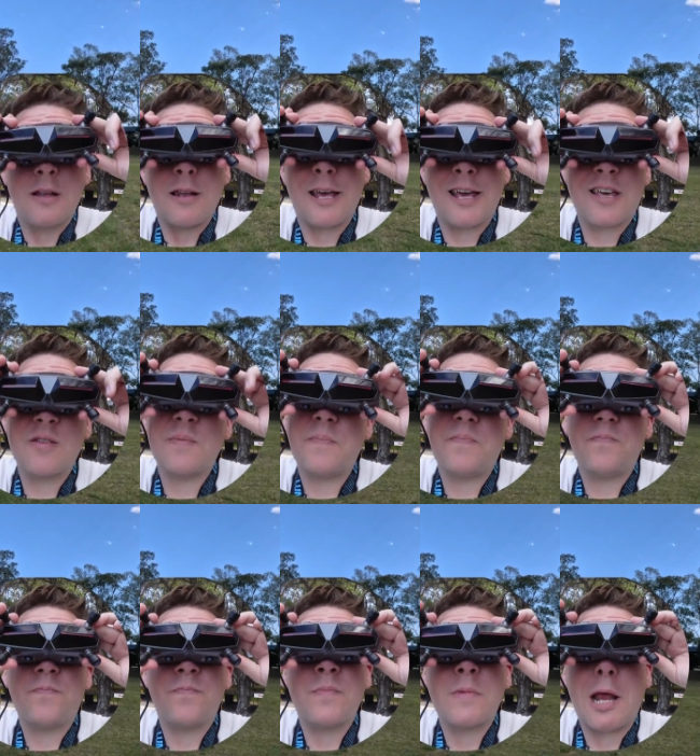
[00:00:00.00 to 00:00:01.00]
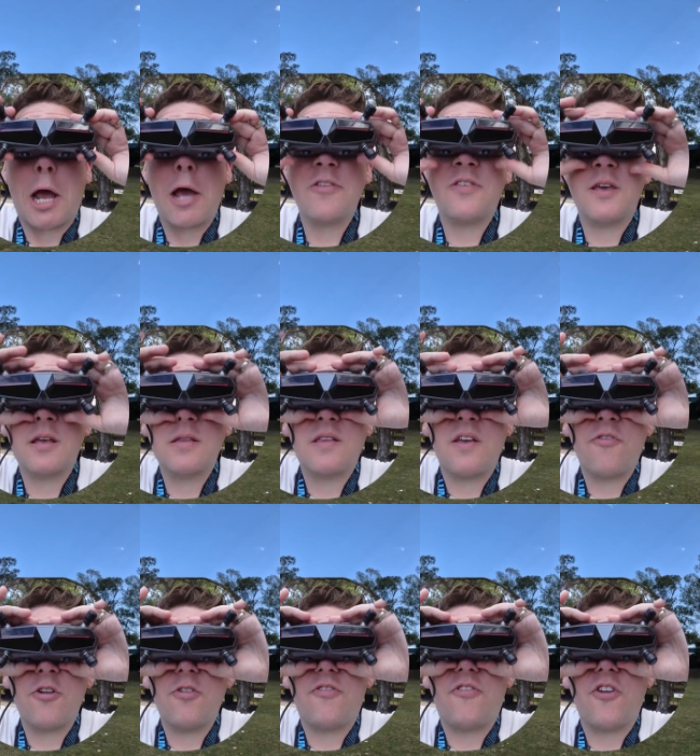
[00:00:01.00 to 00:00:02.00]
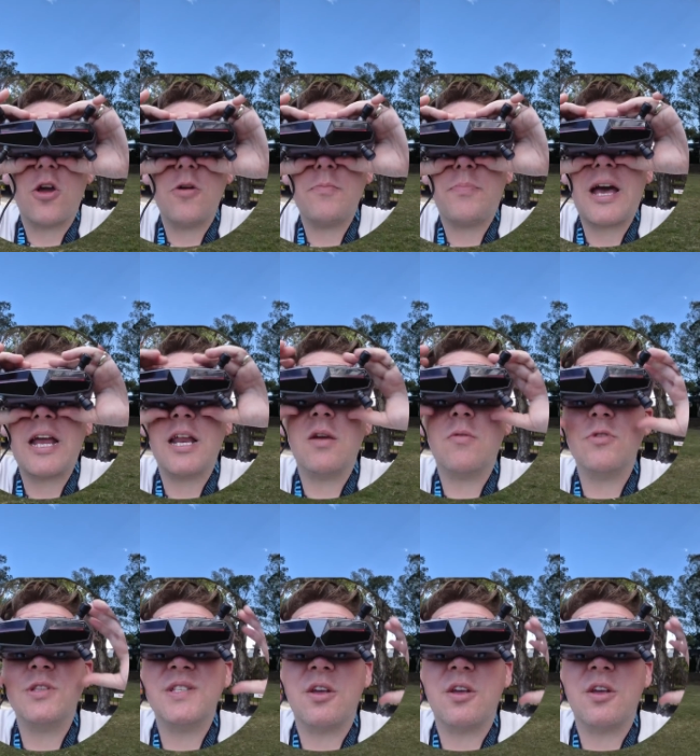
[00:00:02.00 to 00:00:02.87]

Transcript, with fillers: like, I think different foam padding would